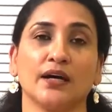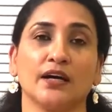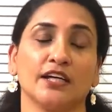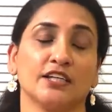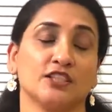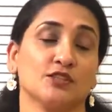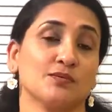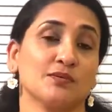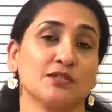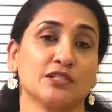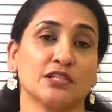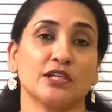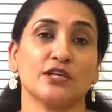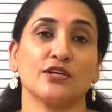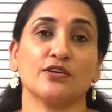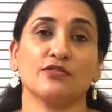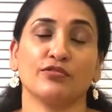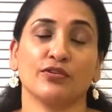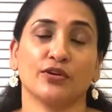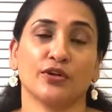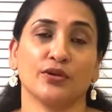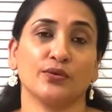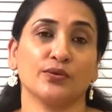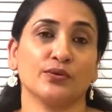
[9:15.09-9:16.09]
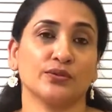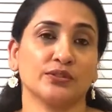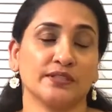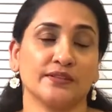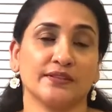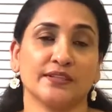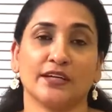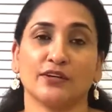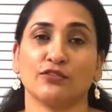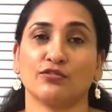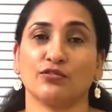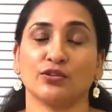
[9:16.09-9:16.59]
especially if you're
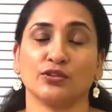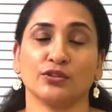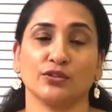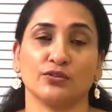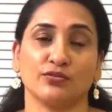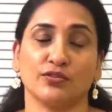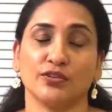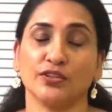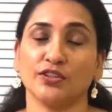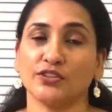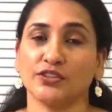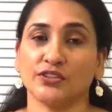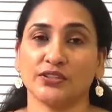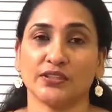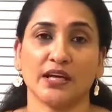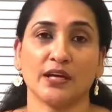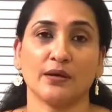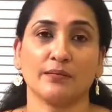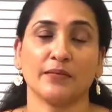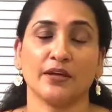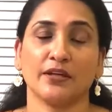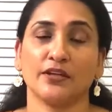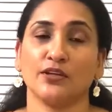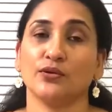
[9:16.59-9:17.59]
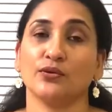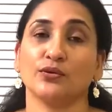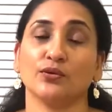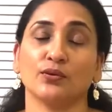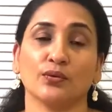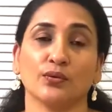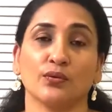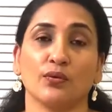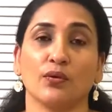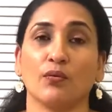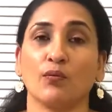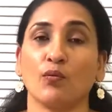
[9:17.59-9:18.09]
using that for the first first time and you
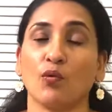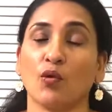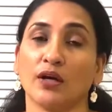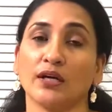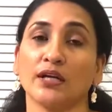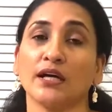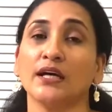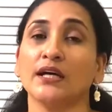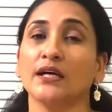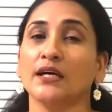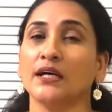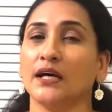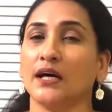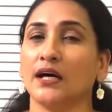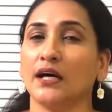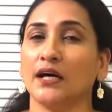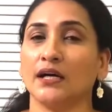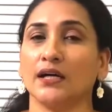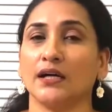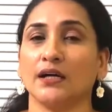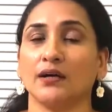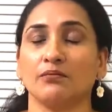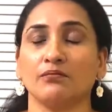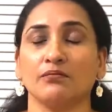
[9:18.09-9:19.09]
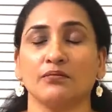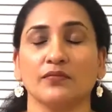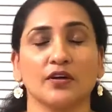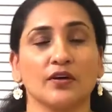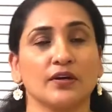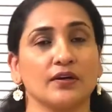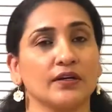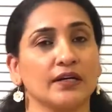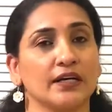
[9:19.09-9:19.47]
don't know what um,